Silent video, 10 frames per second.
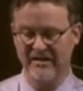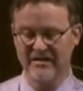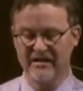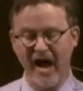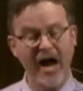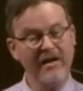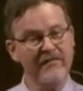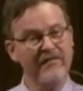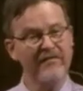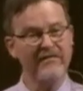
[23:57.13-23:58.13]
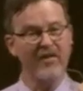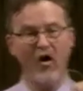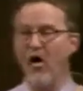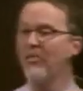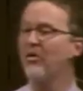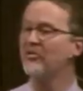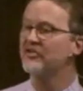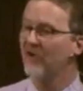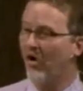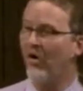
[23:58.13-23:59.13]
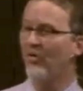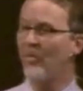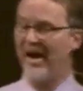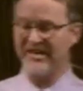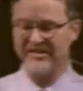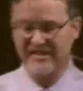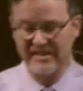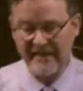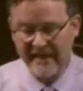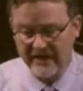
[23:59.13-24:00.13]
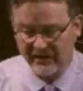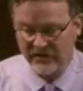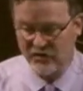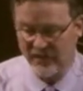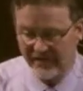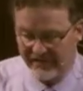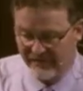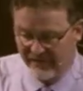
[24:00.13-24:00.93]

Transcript: Love almost always deals with